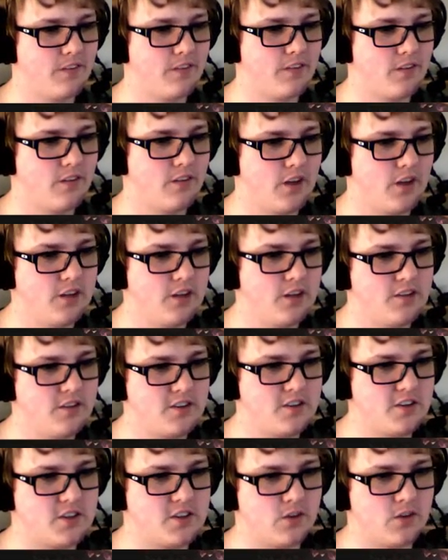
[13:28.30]

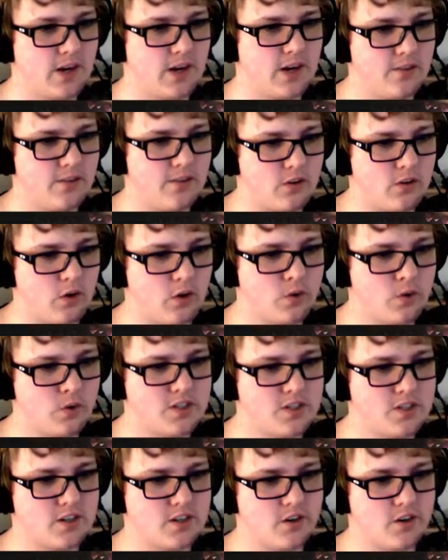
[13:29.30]
Indecent arrival. Oh, this
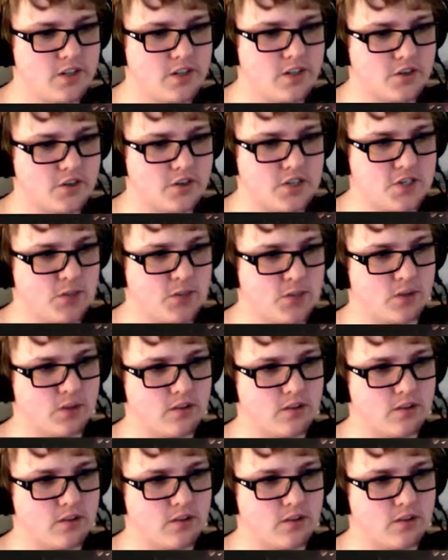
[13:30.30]
is another DLC one.